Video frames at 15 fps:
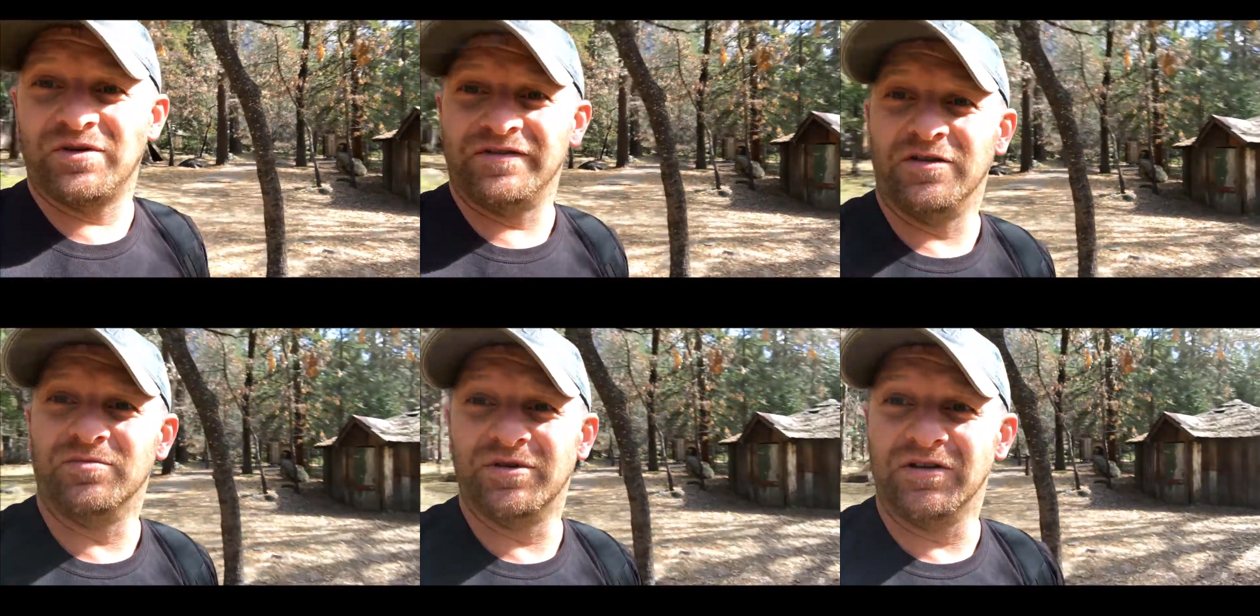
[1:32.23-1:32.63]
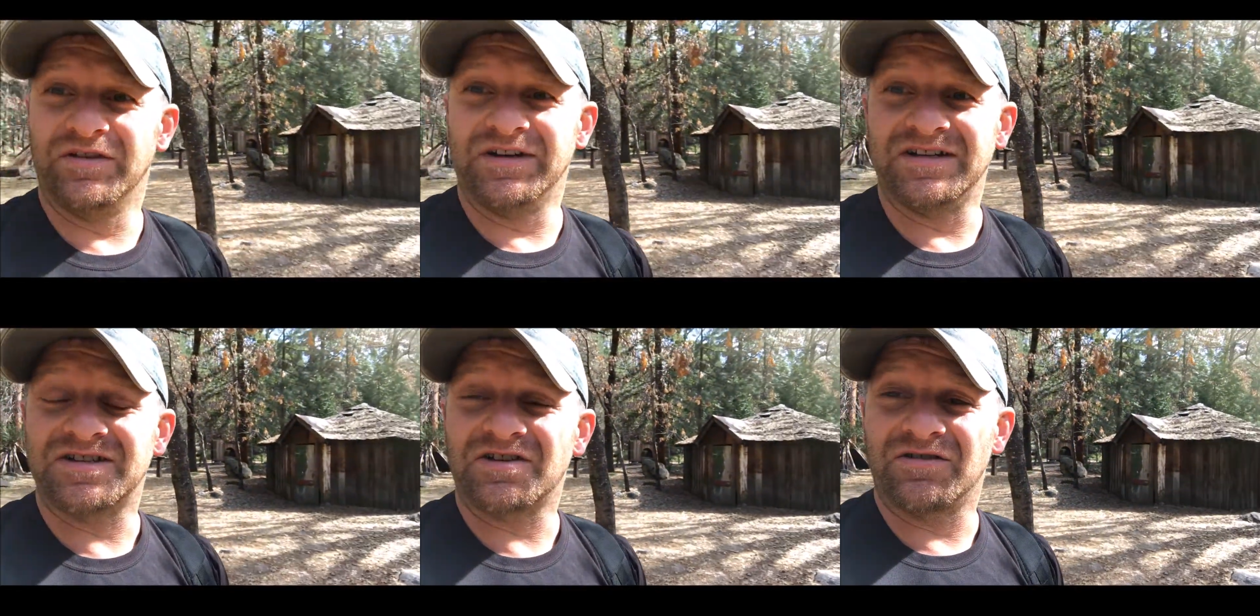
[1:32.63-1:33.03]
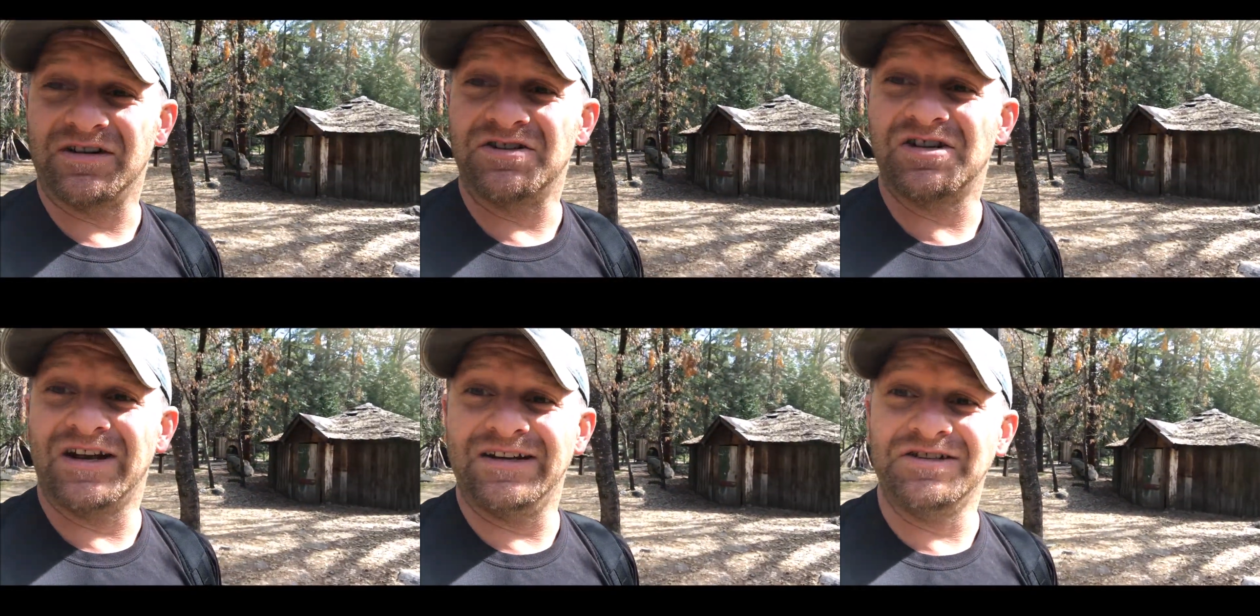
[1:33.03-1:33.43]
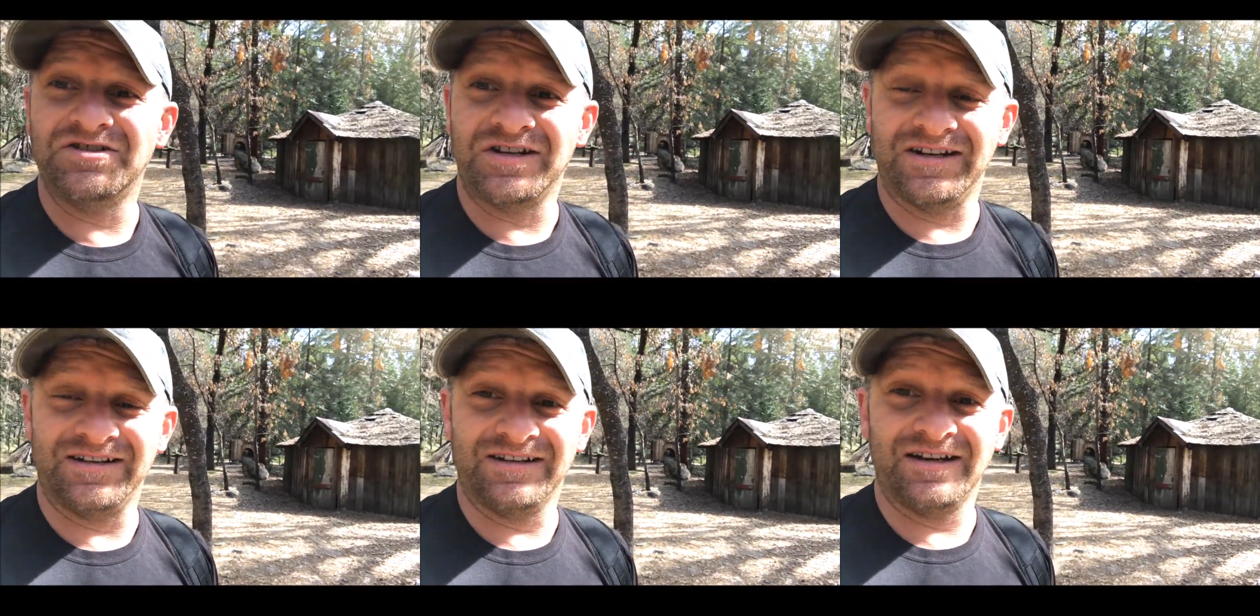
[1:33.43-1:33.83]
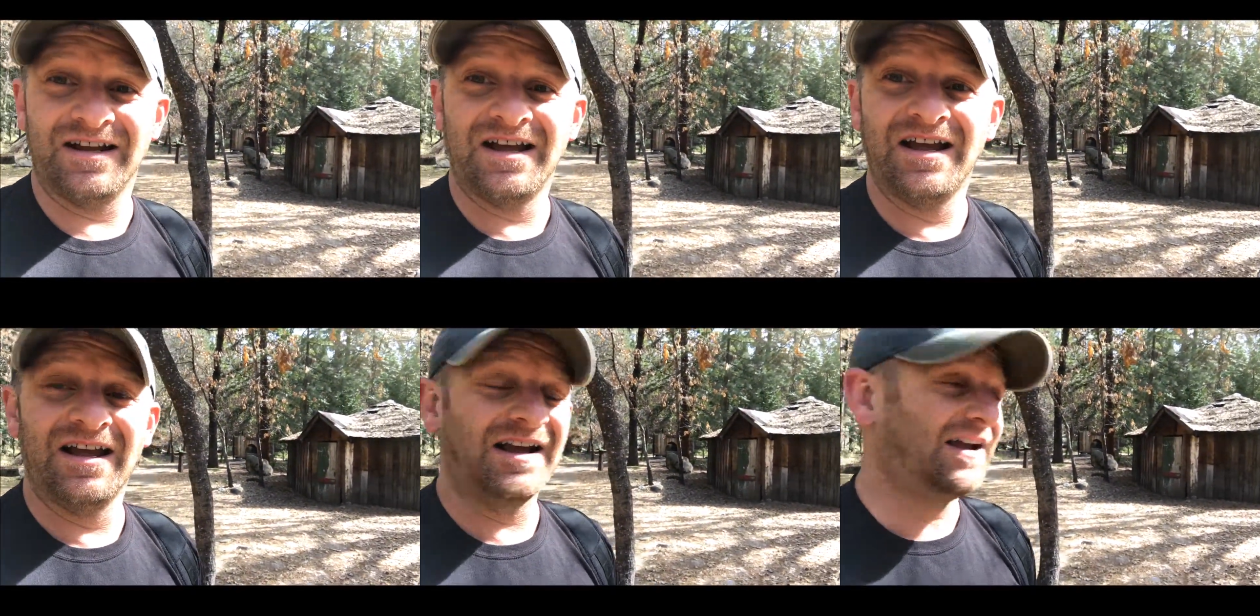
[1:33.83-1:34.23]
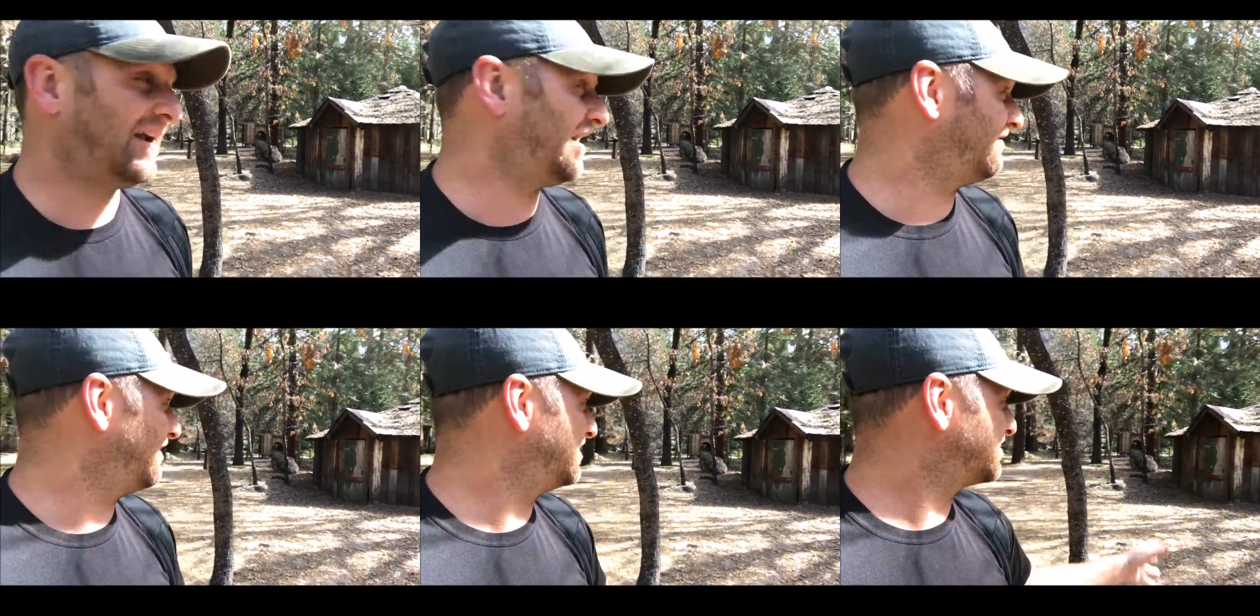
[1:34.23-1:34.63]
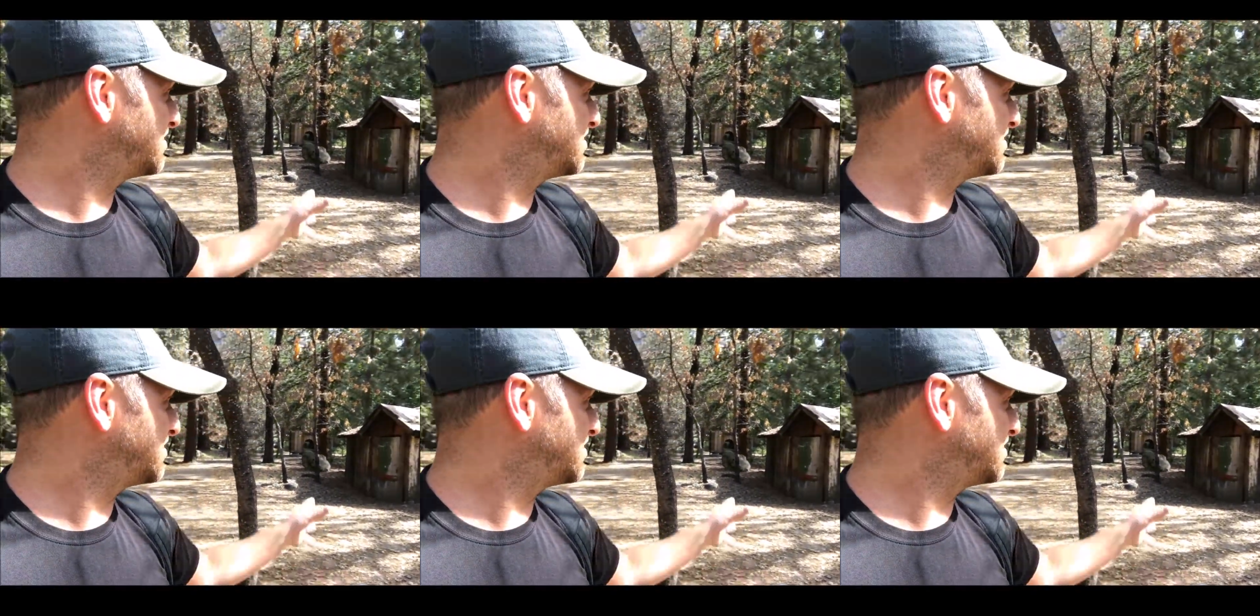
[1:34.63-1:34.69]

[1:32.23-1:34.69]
when their buildings started changing and they